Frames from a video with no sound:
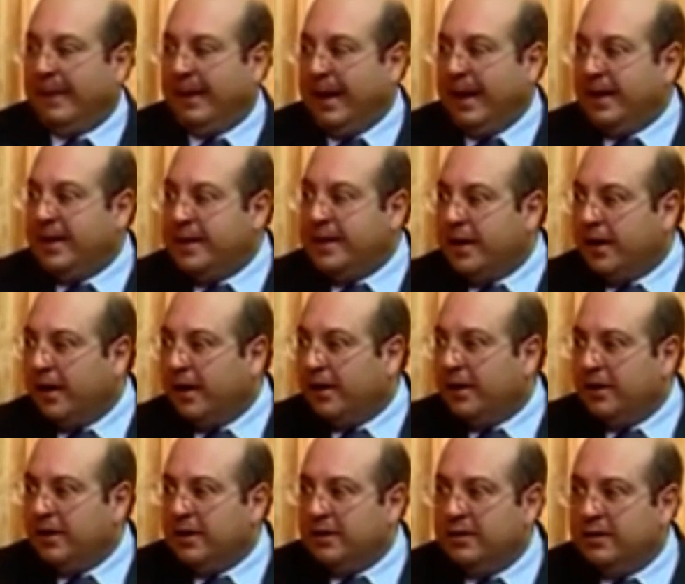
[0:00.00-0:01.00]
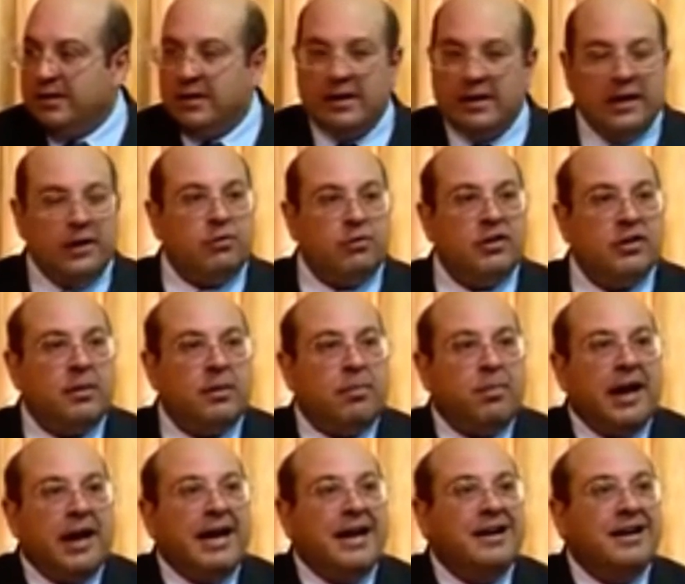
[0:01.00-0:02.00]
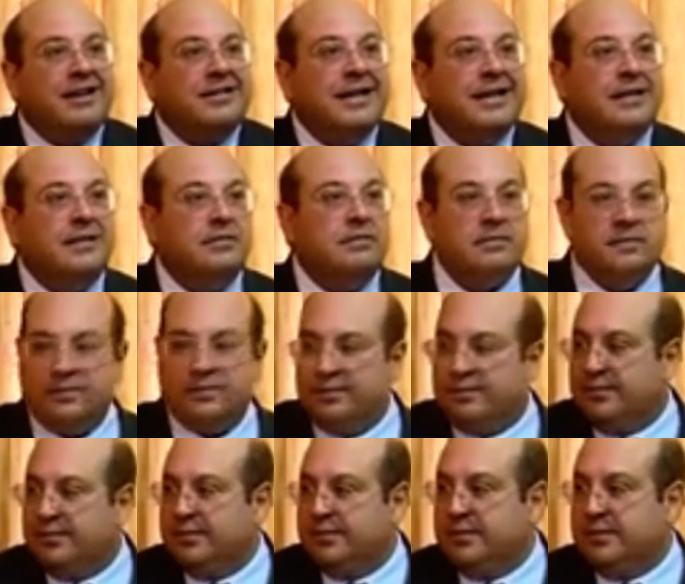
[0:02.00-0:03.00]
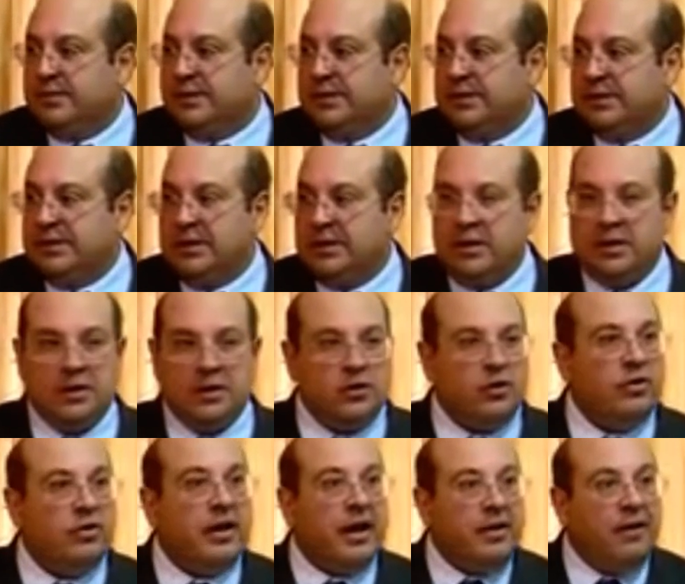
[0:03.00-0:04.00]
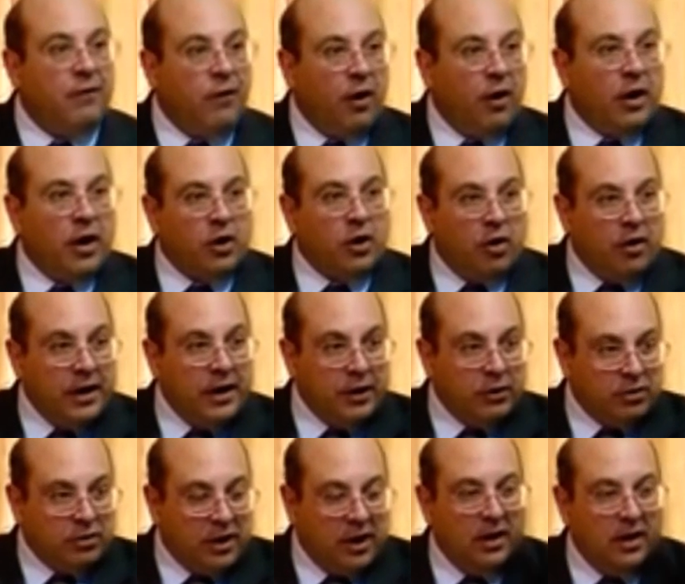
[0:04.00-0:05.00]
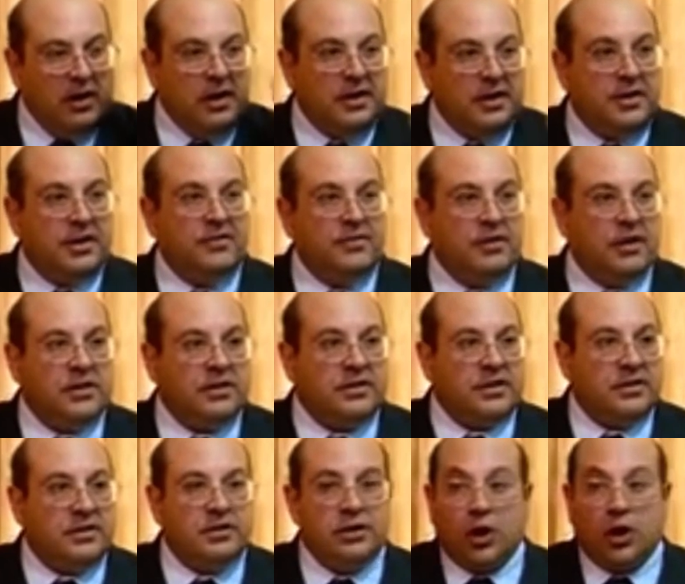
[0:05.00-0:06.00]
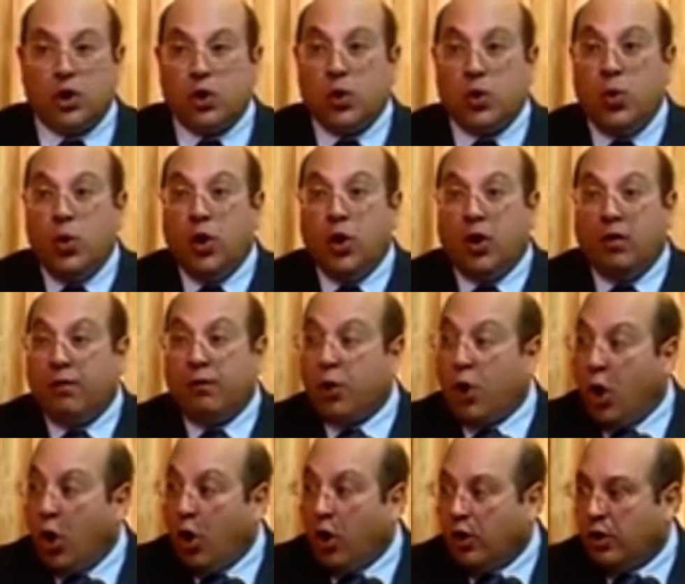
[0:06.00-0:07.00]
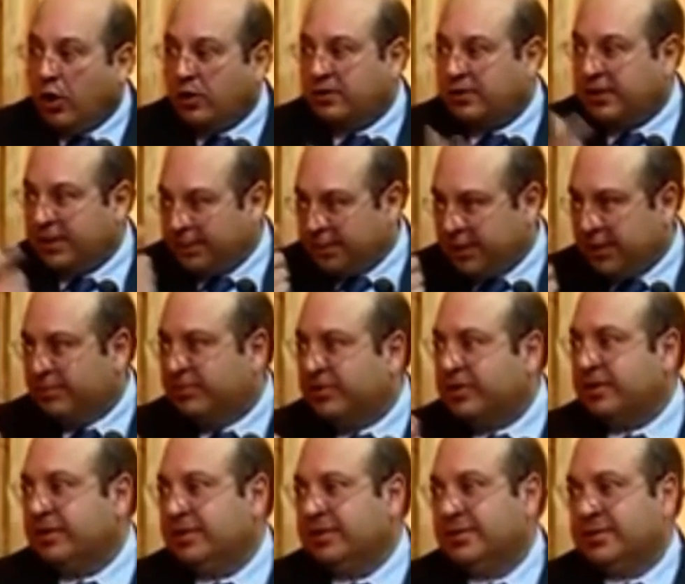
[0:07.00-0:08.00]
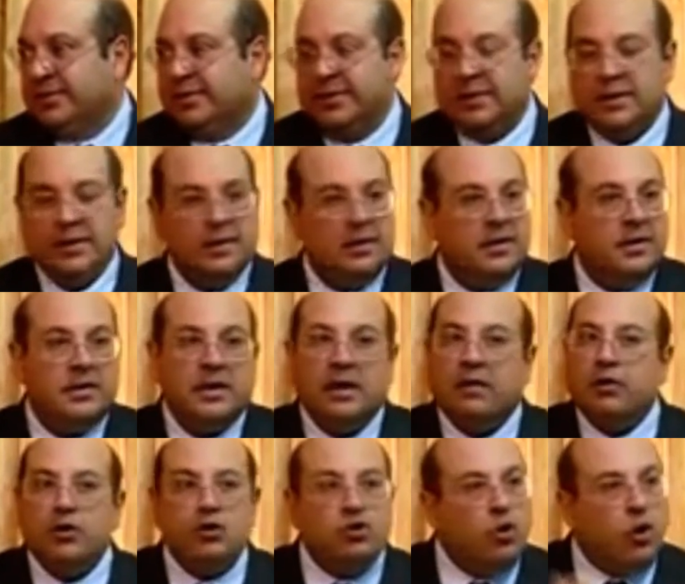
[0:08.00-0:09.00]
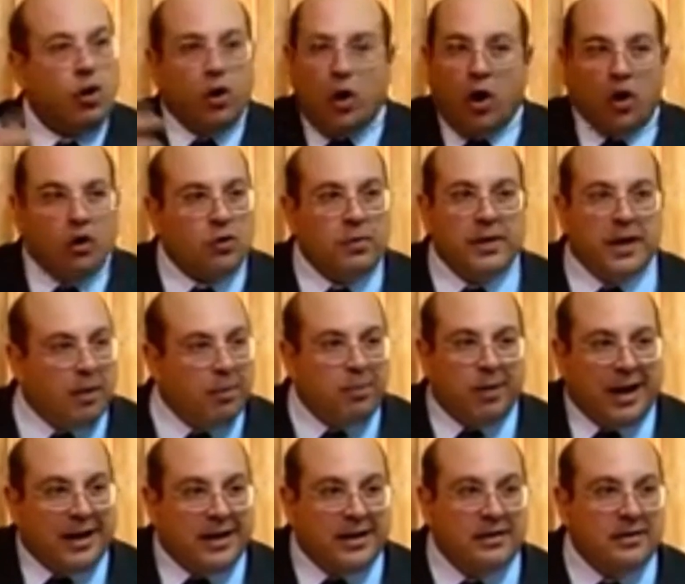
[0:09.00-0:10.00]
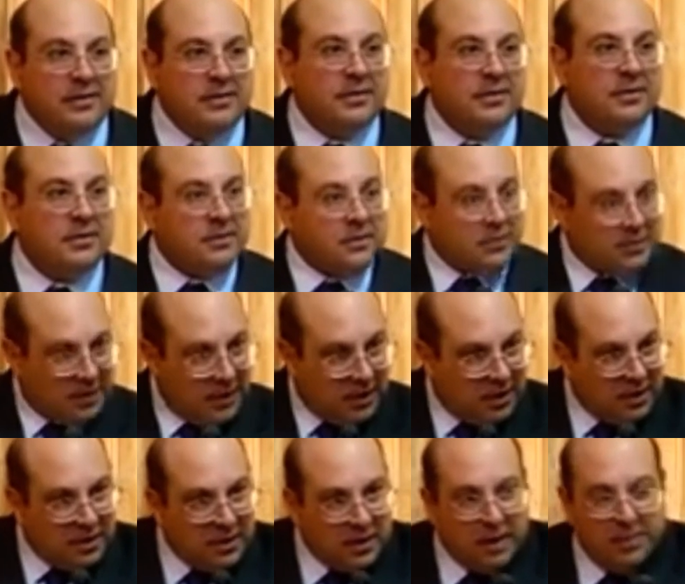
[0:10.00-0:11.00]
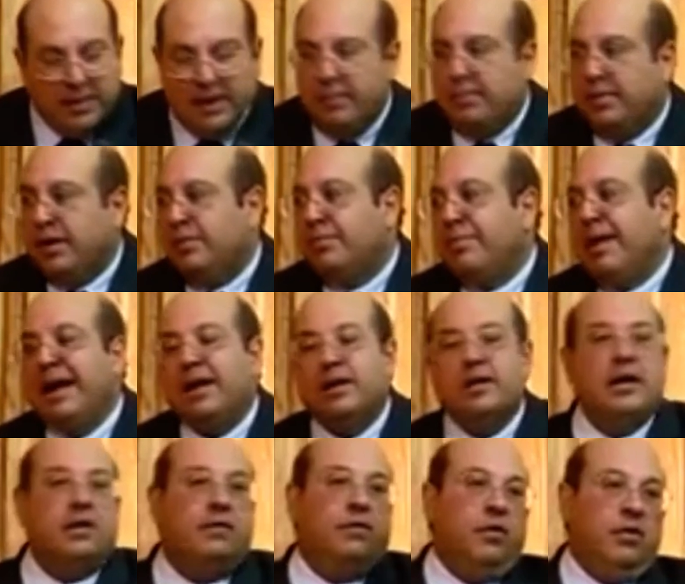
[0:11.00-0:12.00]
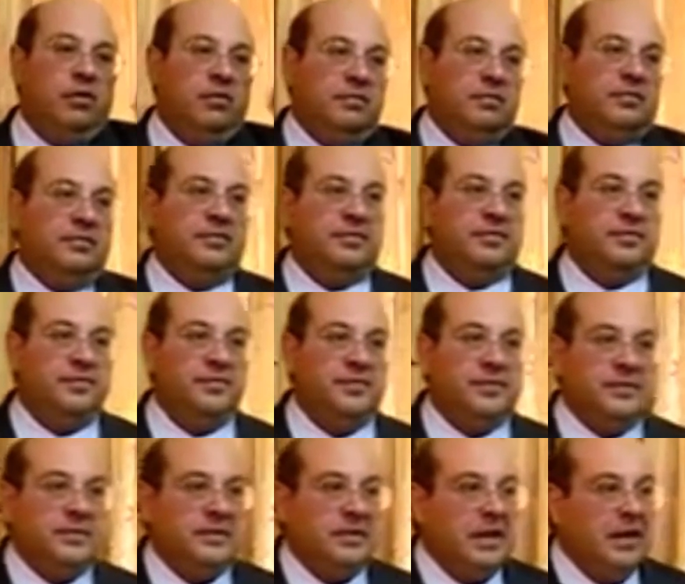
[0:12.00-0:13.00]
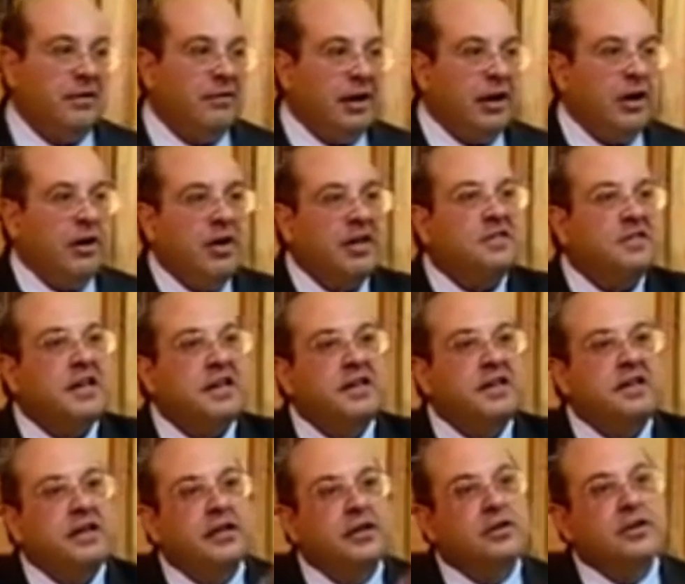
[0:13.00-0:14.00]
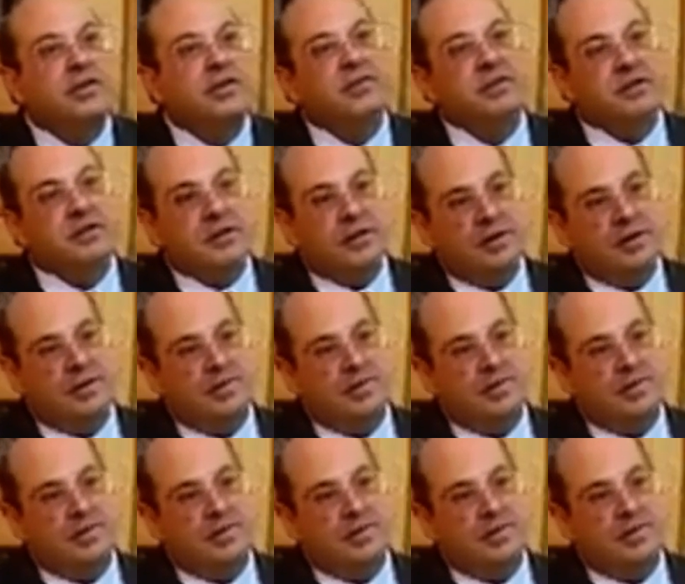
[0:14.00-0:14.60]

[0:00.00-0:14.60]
And here, it was applying nothing. So therefore, according to the learned Chief Justice, the rule of law concept comes in. There was no law to be applied. Amendment bad, therefore, and violates an essential feature.